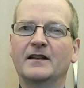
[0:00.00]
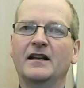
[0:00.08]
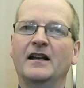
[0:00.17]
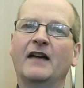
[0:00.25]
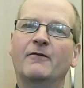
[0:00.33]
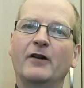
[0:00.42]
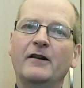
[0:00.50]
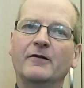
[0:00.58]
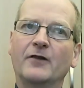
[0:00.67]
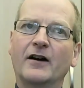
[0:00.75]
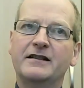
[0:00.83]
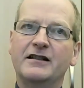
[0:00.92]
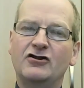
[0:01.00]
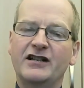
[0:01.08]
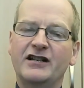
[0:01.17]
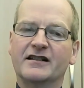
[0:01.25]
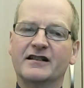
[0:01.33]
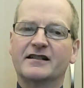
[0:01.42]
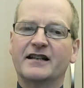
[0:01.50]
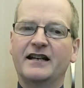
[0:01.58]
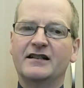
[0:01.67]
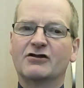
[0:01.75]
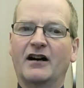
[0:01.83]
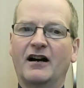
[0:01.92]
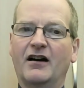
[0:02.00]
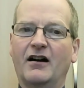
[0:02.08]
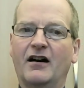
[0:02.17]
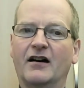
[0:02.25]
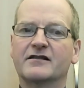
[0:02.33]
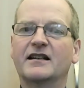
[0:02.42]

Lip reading: If we've invited Jesus into our hearts,